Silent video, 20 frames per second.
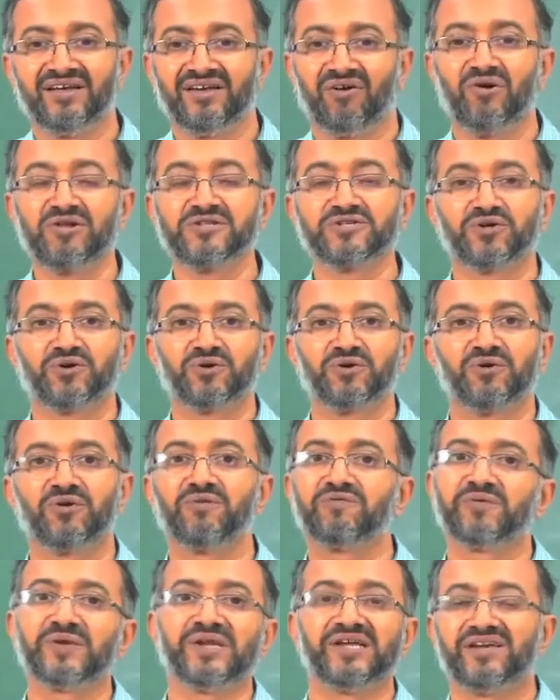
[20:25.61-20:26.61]
also
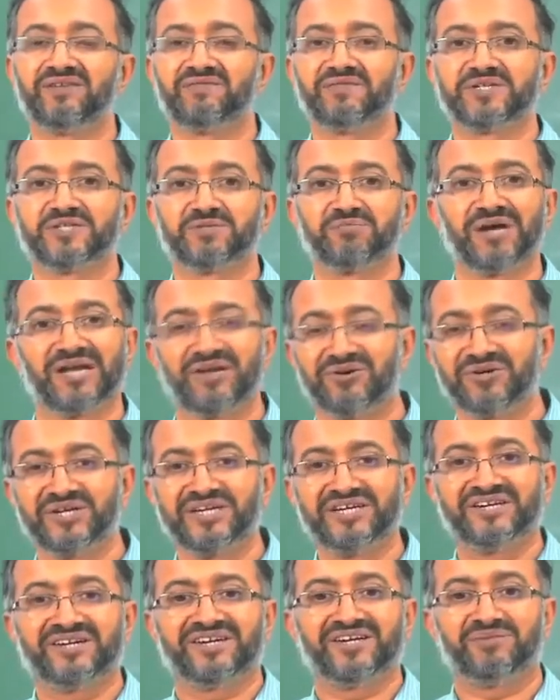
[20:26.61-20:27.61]
hopefully if it is
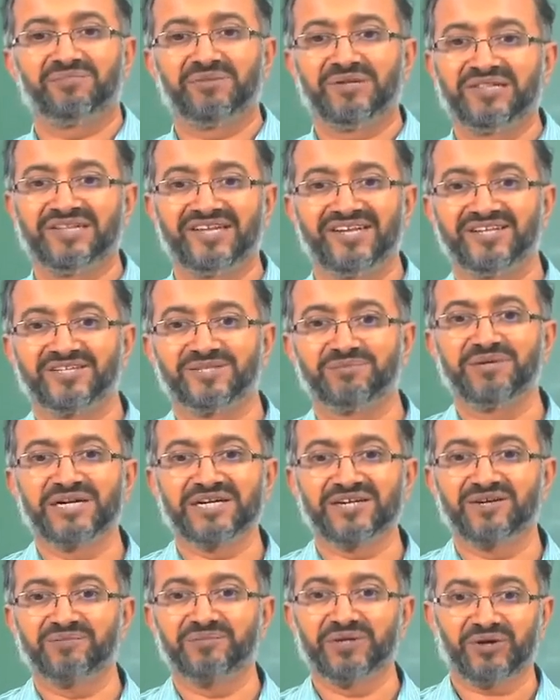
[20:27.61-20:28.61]
biodegradable then it is
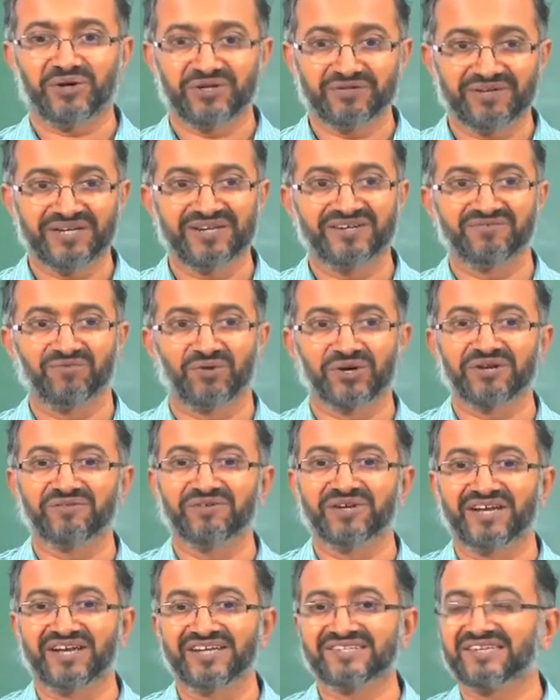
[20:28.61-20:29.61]
better because when it
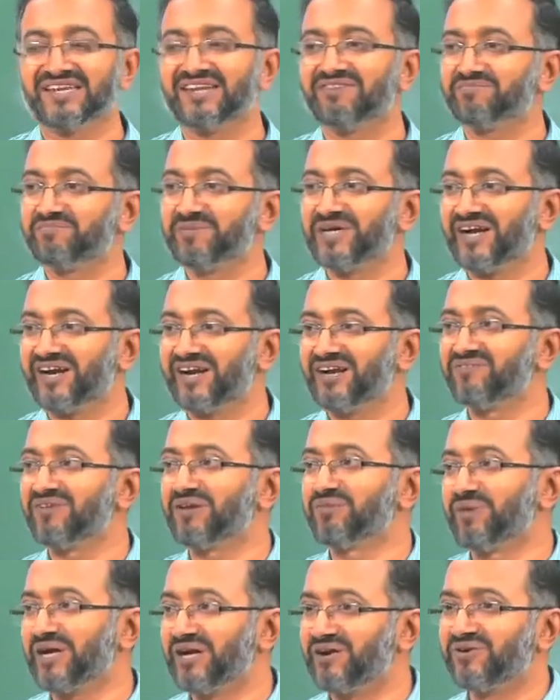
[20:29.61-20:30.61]
whatever gets left behind
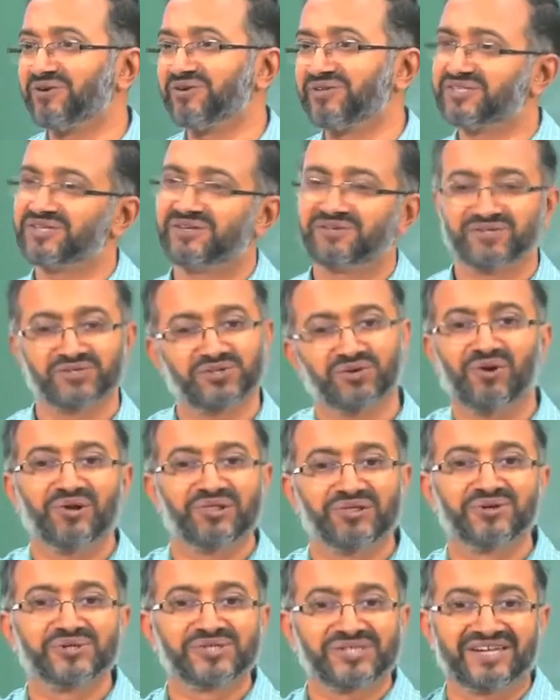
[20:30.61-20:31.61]
will so
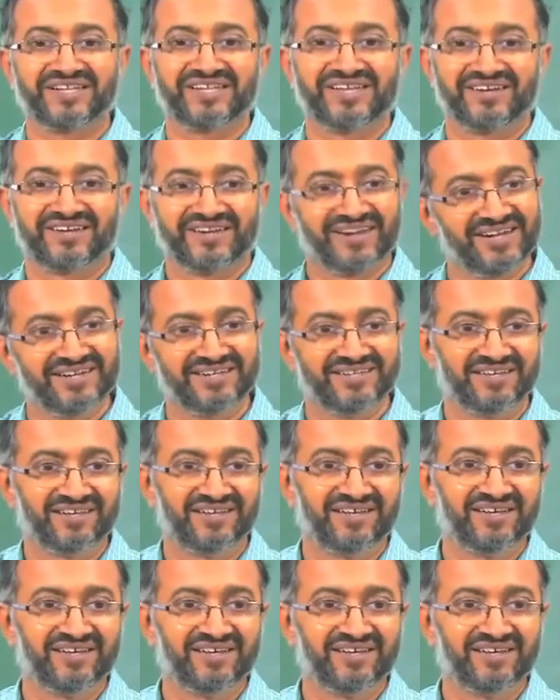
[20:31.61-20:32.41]
all those are there, right.